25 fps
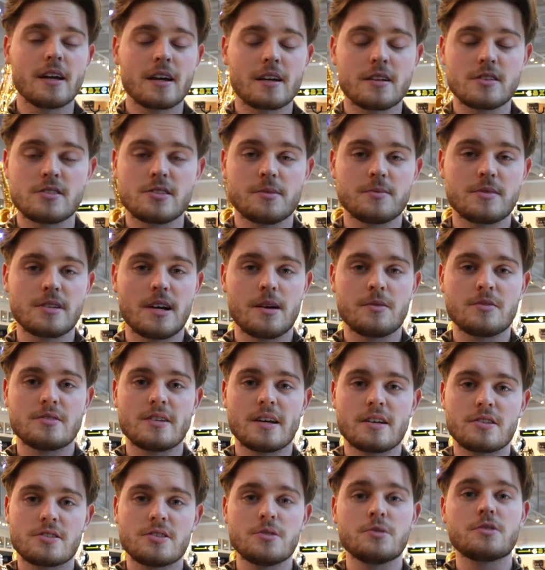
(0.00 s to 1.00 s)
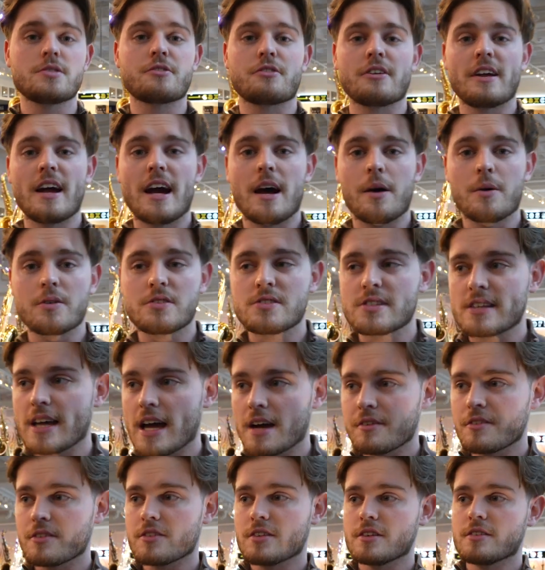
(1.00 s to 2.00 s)
it can sometimes take 2 to 3 hours to
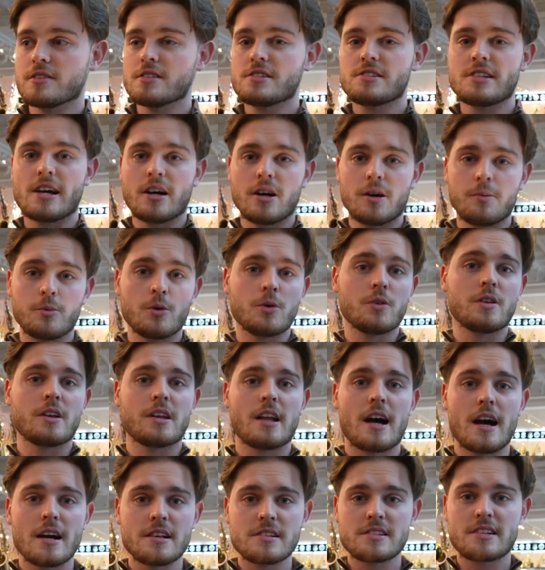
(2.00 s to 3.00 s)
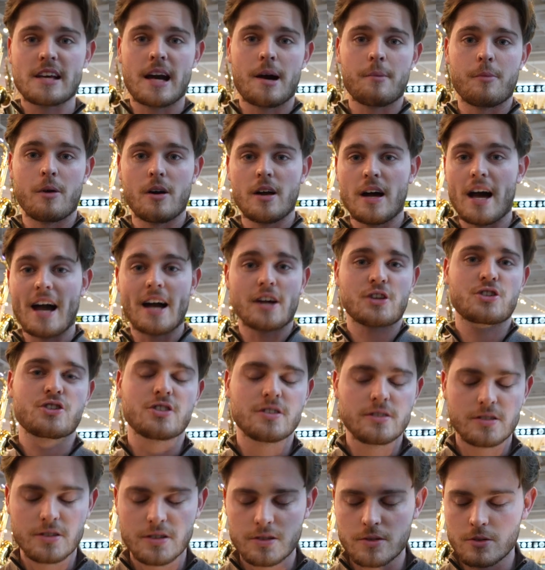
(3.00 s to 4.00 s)
get everything set up, all the lights, camera,
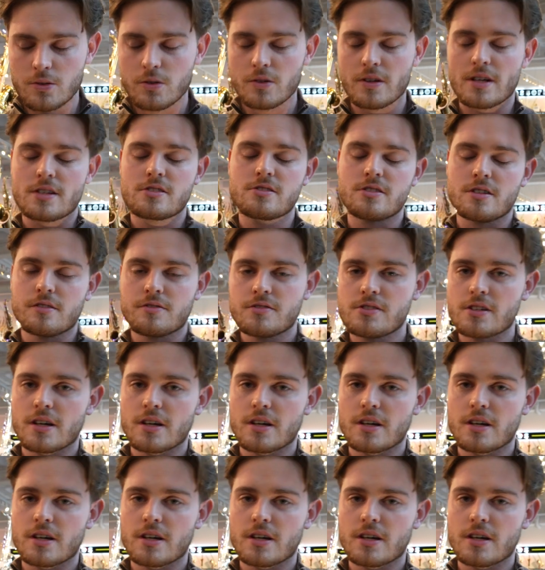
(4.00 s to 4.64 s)
action, all that stuff.